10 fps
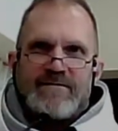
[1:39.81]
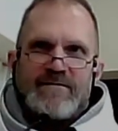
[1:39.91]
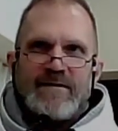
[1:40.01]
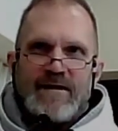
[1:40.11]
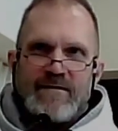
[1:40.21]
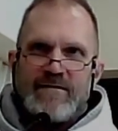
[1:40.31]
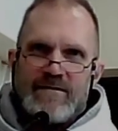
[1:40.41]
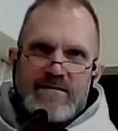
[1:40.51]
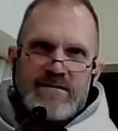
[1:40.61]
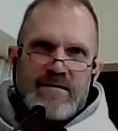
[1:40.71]
that
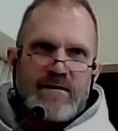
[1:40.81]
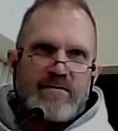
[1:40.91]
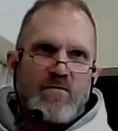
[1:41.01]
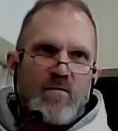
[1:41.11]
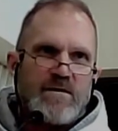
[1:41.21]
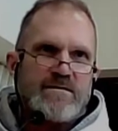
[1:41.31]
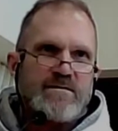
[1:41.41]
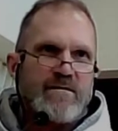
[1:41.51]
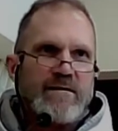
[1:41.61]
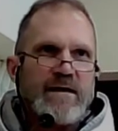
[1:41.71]
Satan wants to
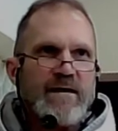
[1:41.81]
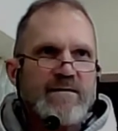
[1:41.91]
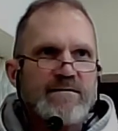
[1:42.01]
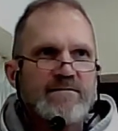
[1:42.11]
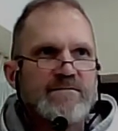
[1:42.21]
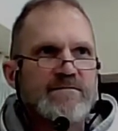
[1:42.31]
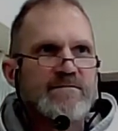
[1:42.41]
create.